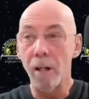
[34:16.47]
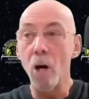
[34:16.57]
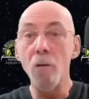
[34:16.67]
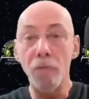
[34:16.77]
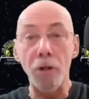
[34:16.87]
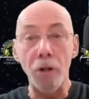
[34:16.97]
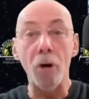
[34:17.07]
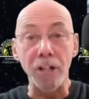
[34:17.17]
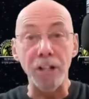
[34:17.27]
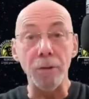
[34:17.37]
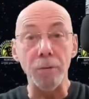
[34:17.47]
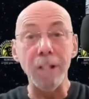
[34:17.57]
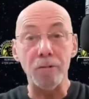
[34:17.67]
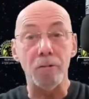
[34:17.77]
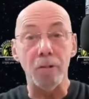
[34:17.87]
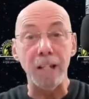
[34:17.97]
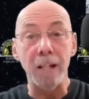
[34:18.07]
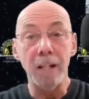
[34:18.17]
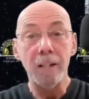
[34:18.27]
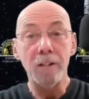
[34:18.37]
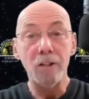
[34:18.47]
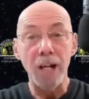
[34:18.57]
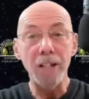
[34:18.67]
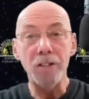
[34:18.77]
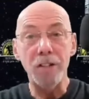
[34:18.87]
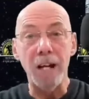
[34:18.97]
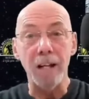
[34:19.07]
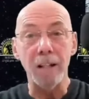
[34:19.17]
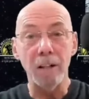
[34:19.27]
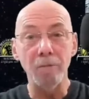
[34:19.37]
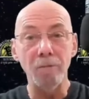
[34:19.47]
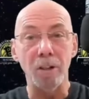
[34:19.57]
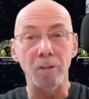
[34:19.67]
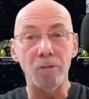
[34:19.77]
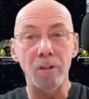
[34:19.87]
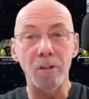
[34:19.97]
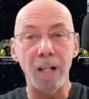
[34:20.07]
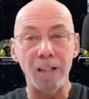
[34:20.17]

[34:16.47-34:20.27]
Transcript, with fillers: overnight you literally change that don't you that, that